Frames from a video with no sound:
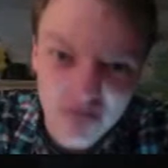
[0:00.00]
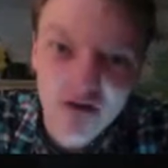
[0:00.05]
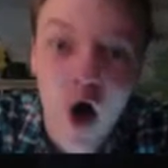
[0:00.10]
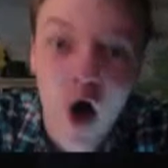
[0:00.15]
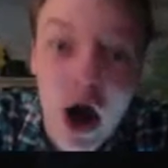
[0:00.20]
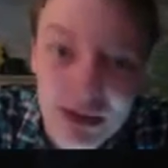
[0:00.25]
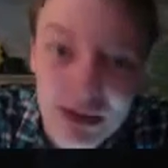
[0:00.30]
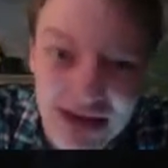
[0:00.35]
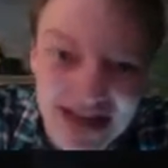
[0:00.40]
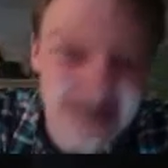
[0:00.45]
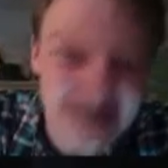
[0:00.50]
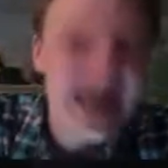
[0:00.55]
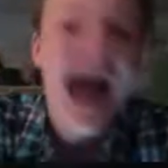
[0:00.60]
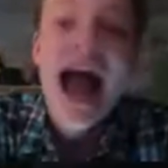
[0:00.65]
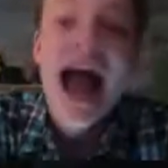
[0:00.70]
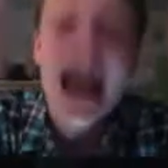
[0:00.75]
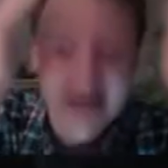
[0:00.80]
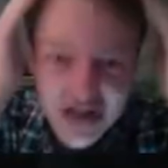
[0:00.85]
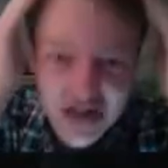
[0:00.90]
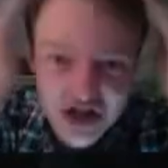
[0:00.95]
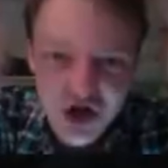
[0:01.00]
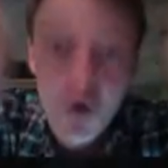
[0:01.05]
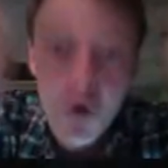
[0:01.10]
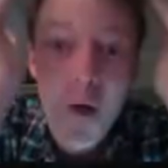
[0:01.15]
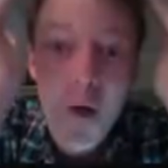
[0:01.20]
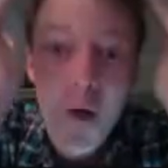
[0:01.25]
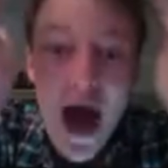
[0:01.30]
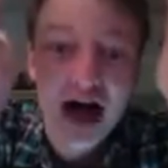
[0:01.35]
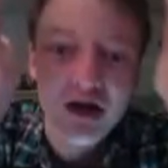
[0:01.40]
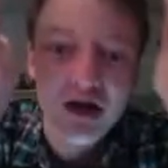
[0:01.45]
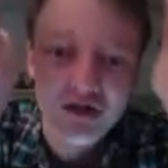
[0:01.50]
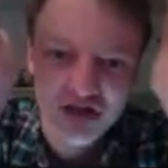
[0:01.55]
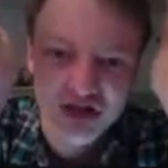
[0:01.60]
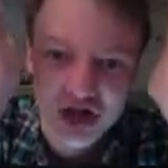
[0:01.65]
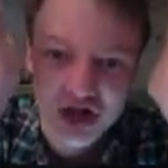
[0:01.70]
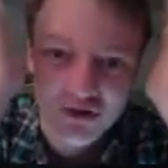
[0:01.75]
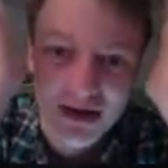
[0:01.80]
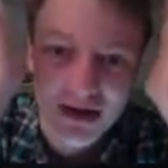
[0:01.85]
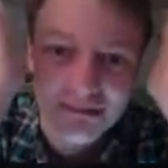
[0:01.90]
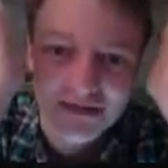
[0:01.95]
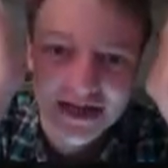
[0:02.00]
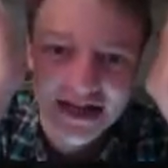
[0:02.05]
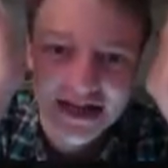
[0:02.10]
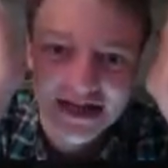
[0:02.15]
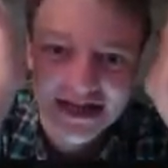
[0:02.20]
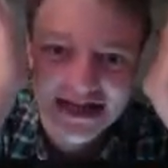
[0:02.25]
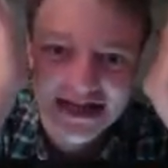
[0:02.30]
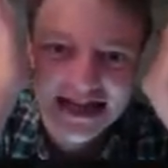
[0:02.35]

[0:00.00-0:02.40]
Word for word: performance and such a well-scripted